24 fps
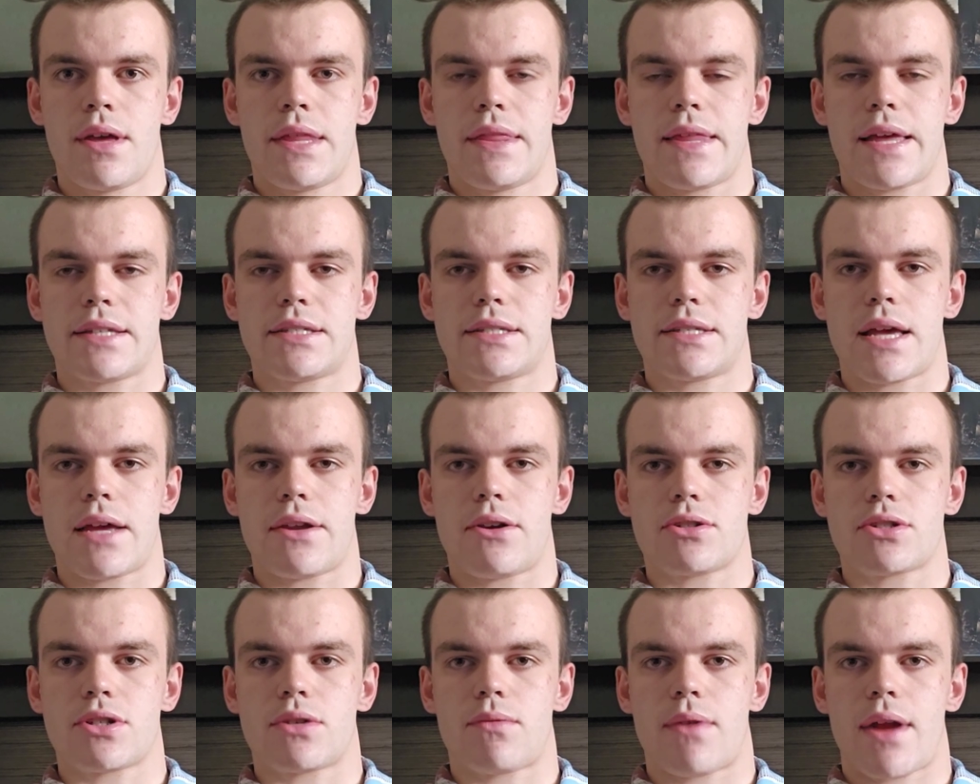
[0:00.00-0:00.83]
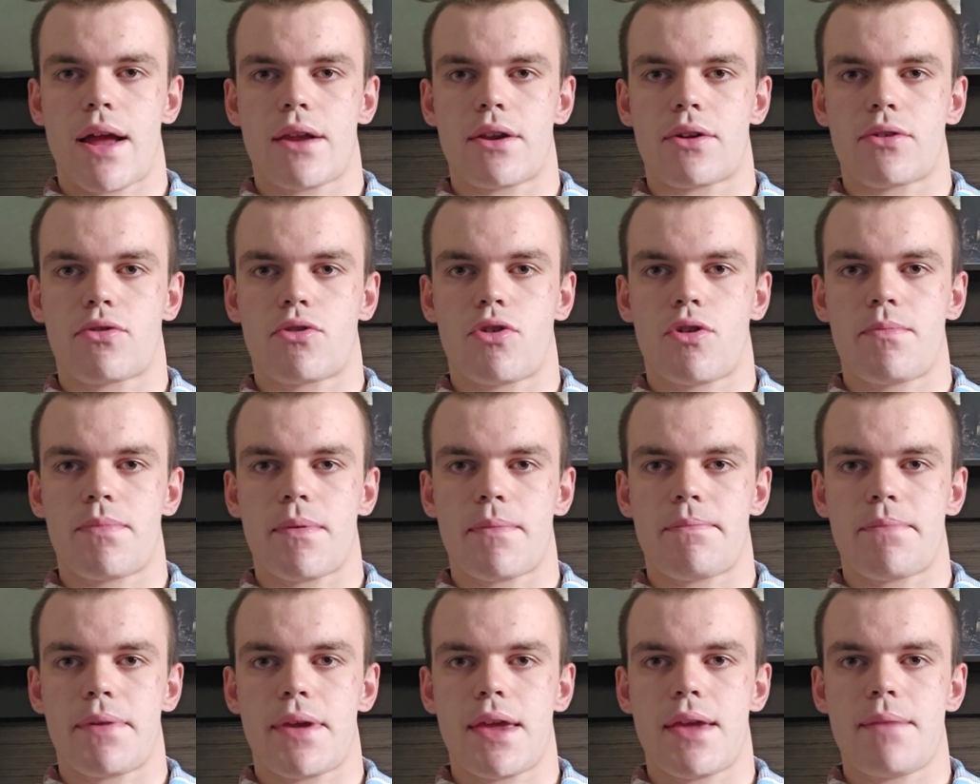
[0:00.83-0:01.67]
that centers around a group
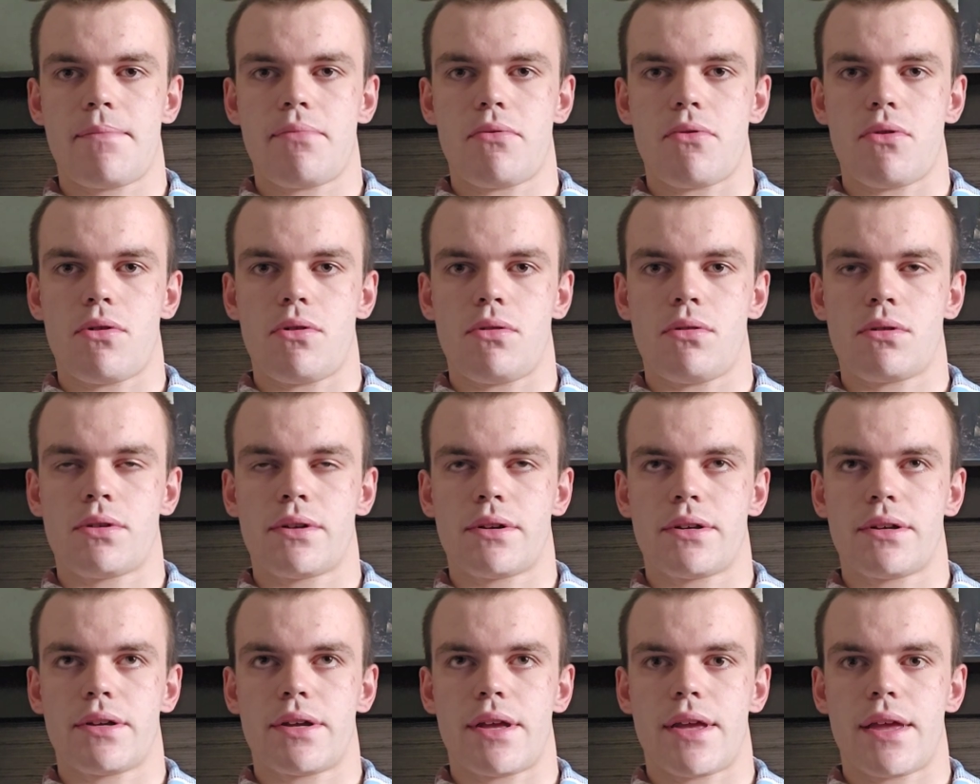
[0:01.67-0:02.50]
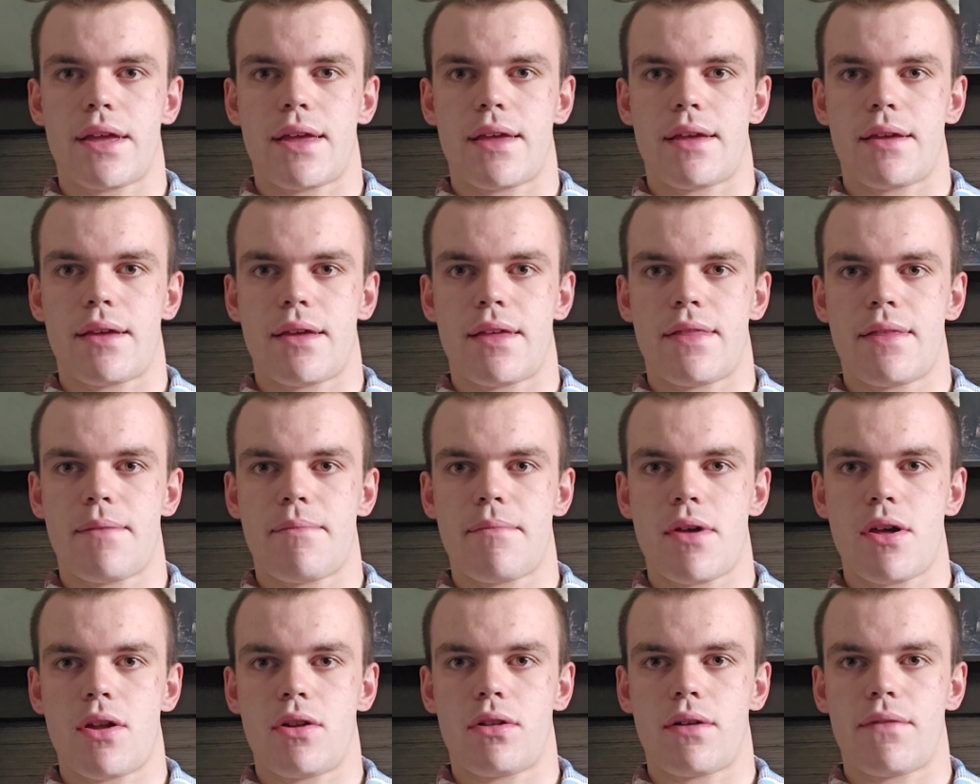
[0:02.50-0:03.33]
of people in the
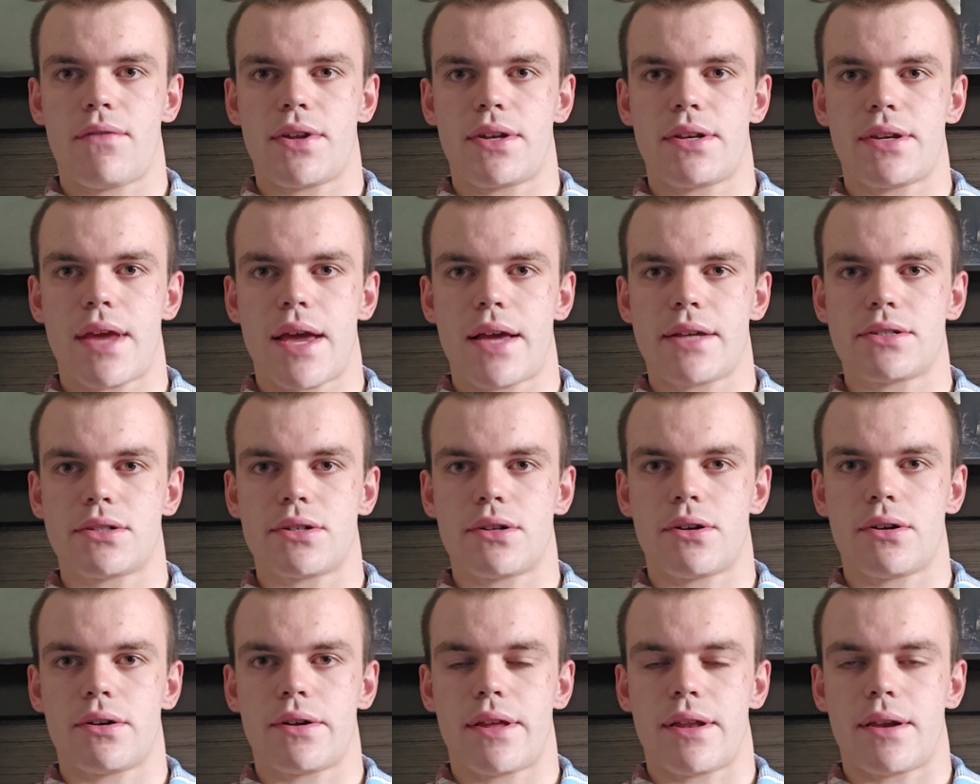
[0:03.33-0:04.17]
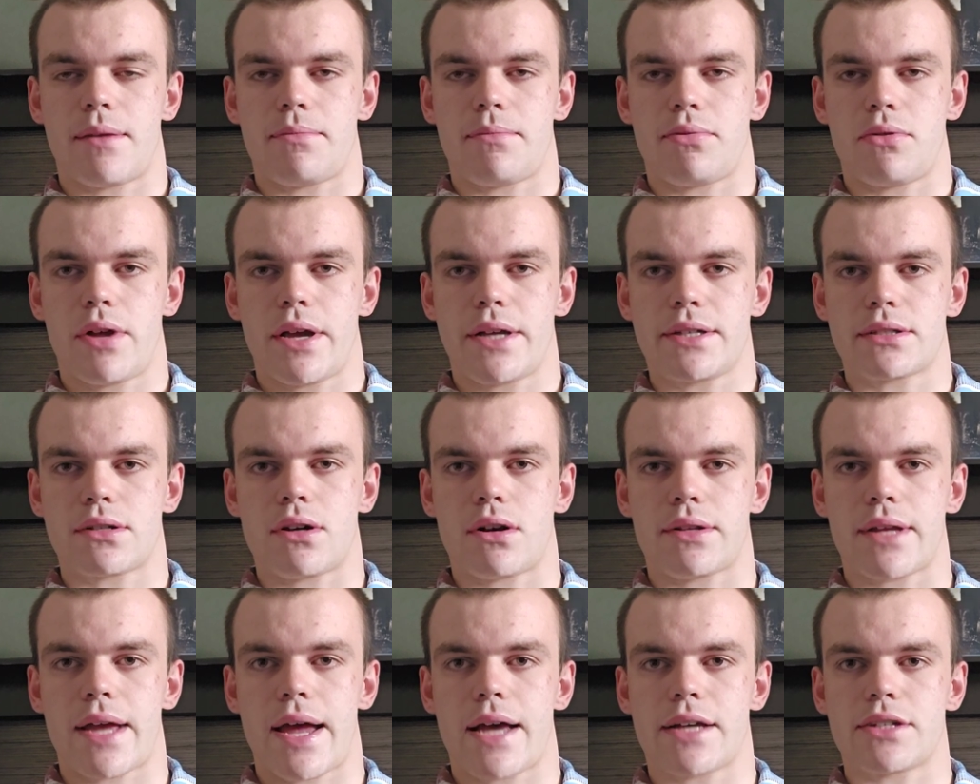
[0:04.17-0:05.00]
middle of a desert in a place
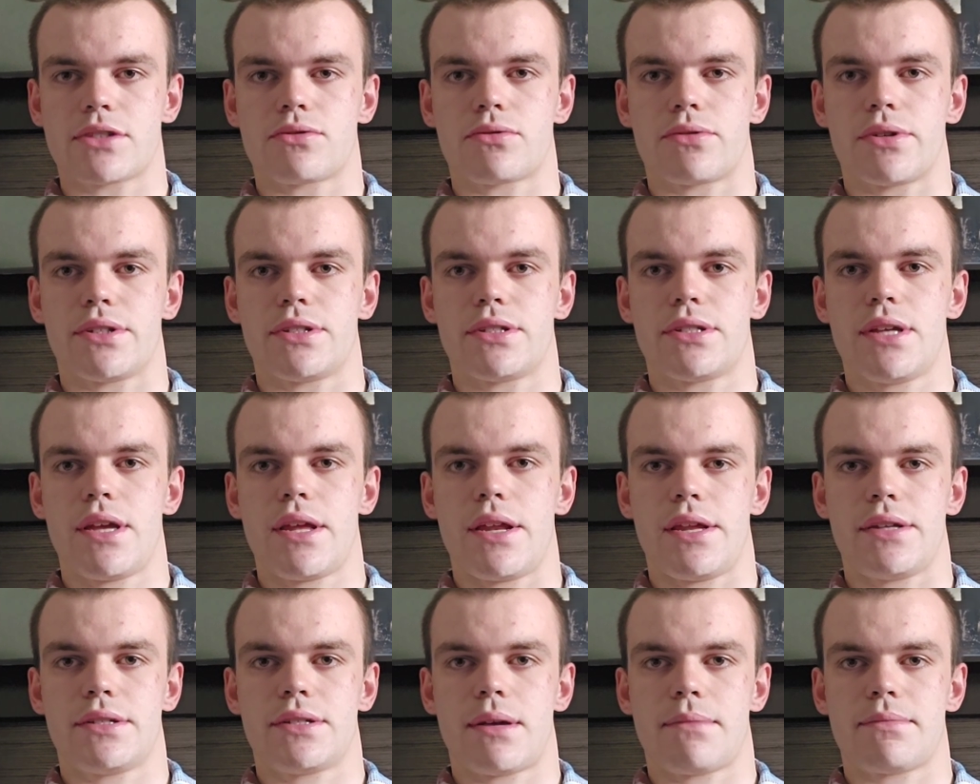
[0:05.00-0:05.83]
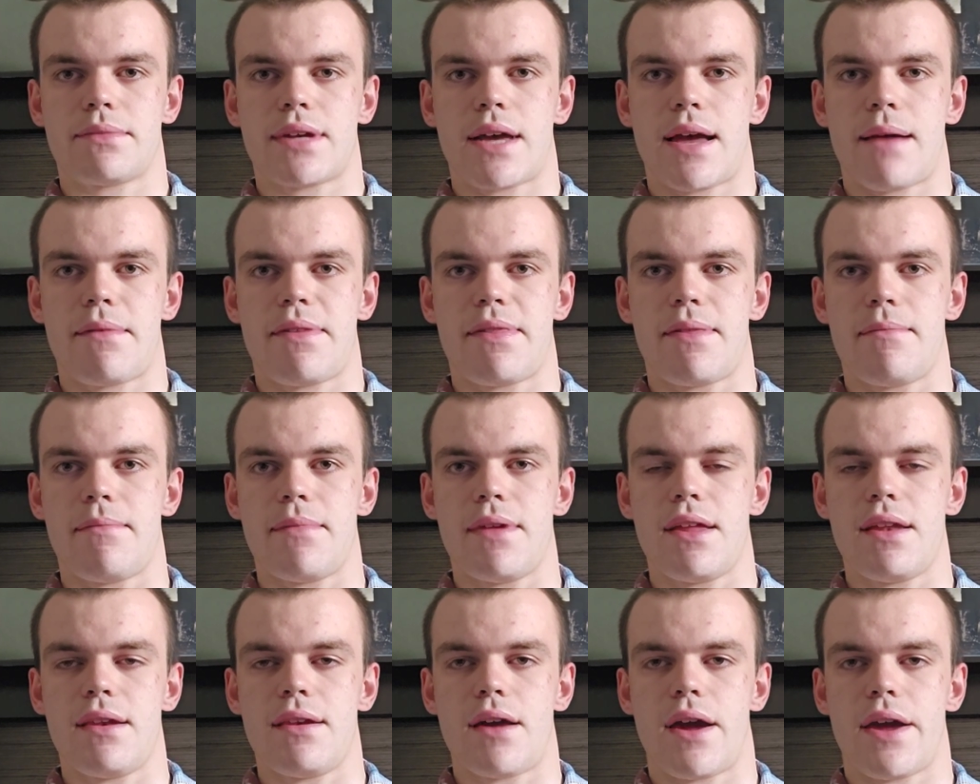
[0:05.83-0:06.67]
called Asteroid City sometime in the
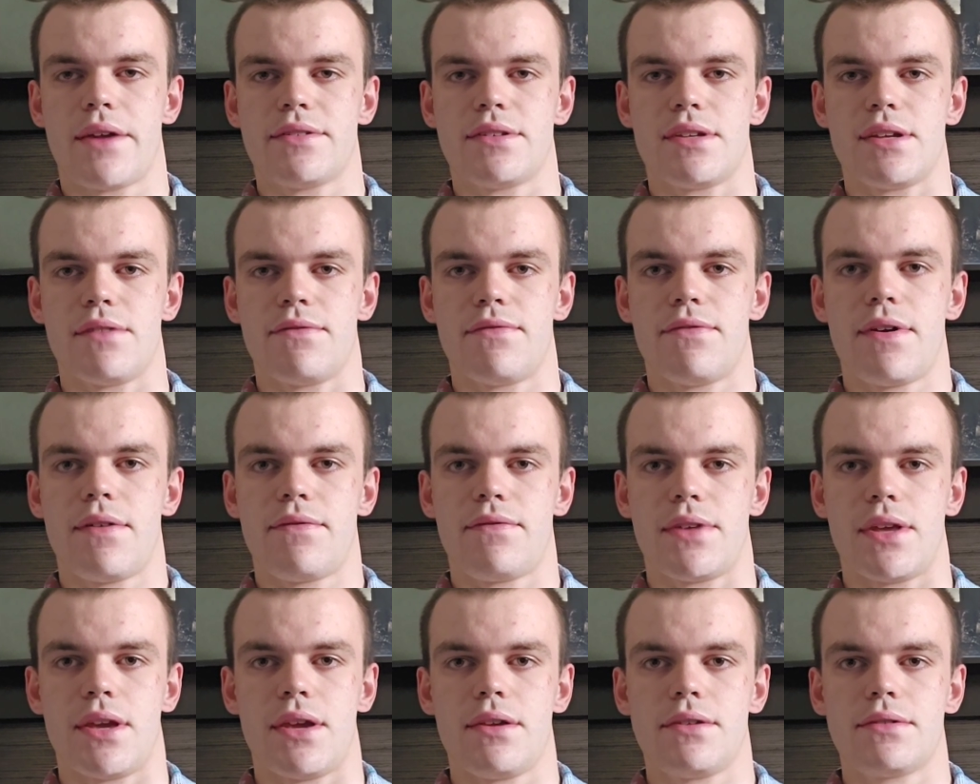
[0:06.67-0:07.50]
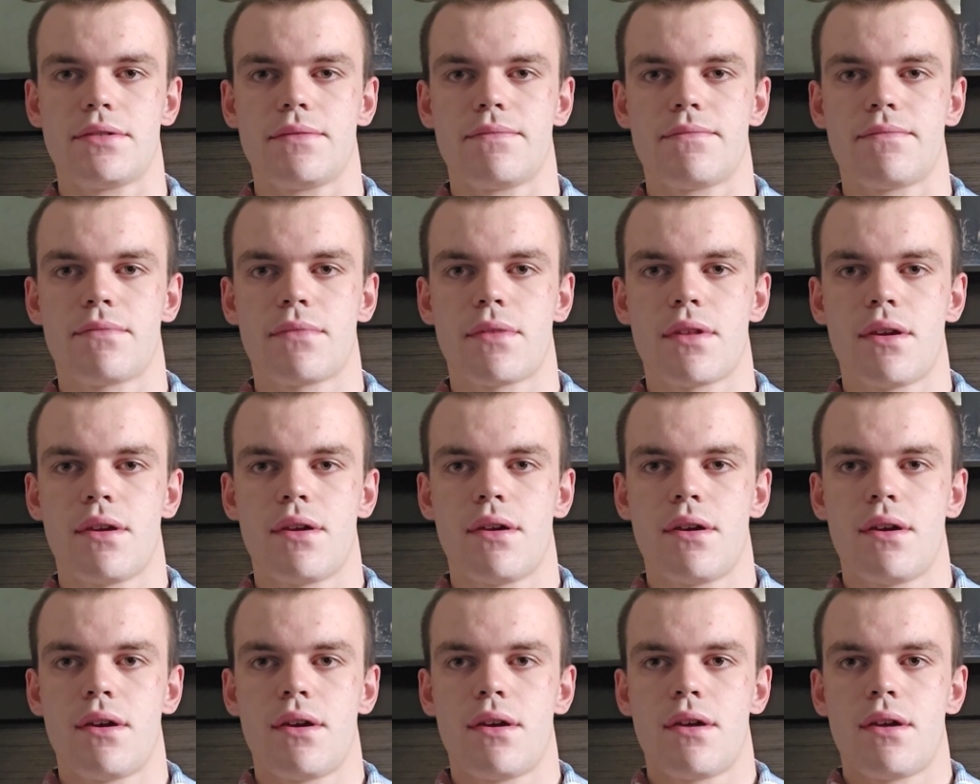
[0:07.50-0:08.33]
mid-1950s.
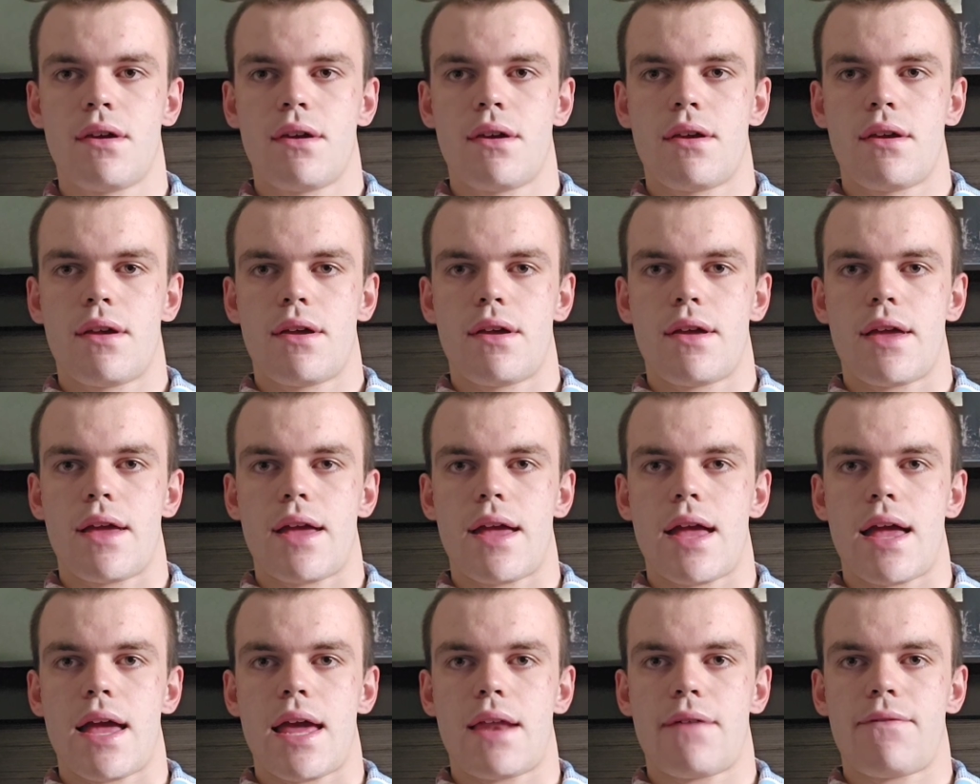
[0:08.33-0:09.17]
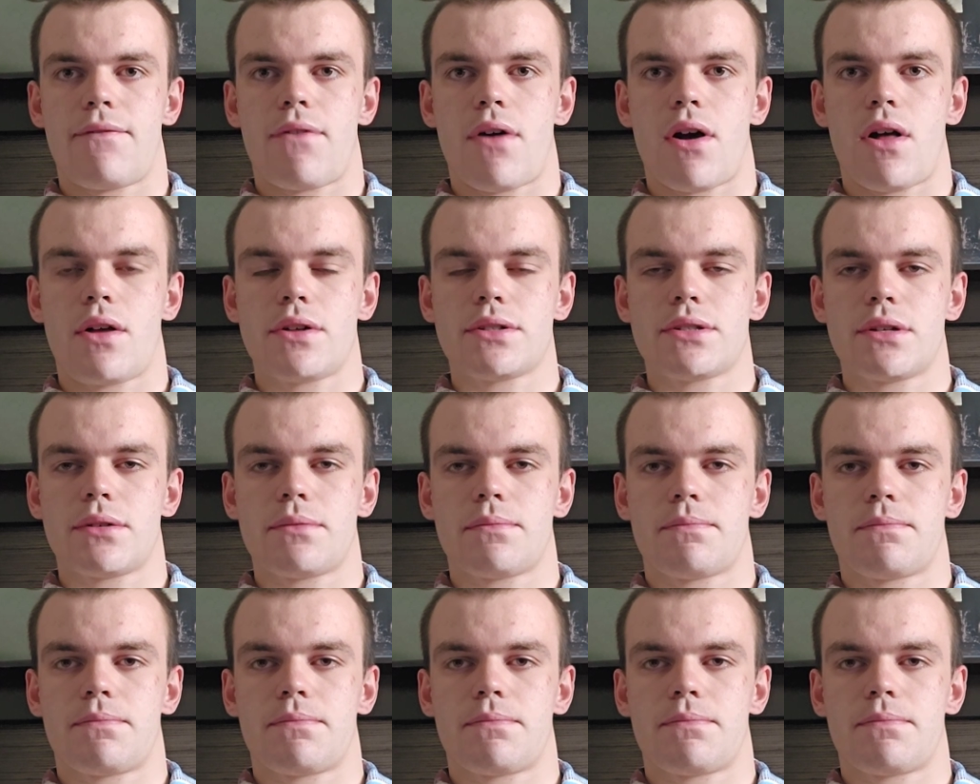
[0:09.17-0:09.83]
And it follows